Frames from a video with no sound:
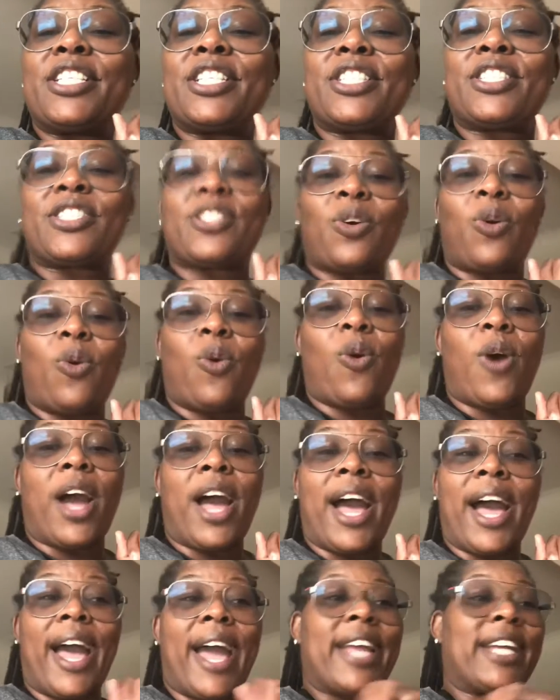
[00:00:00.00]
So
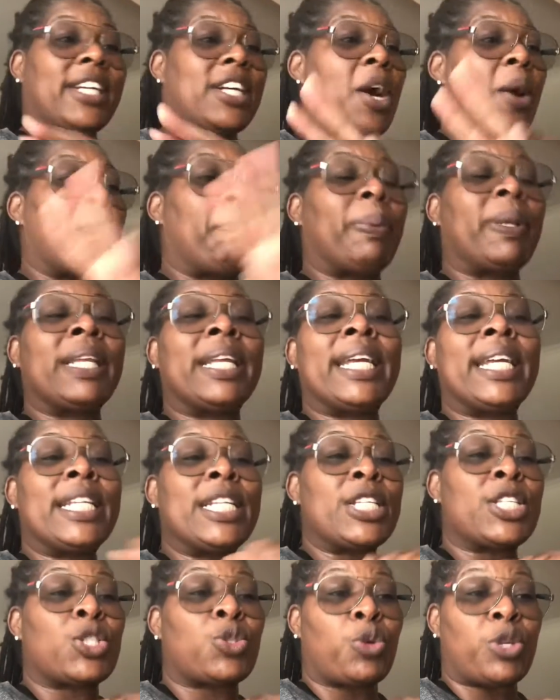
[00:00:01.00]
I
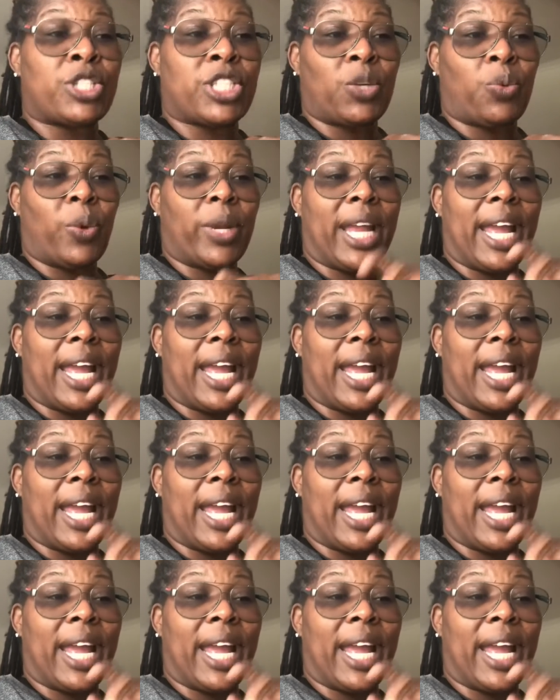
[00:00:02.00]
completely switched it when